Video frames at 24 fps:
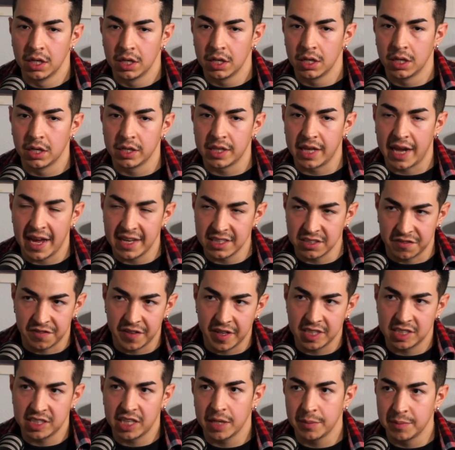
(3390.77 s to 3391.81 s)
Uh, that has a
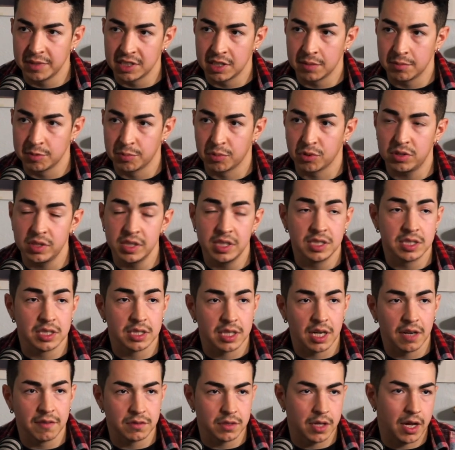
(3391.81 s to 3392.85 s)
face cam. His name is Berleezy, and
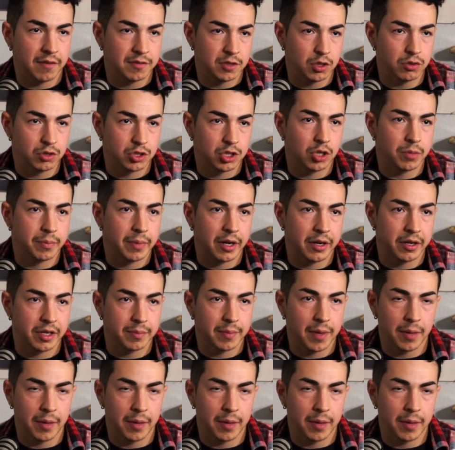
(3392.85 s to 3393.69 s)
I've, I've told y'all about him.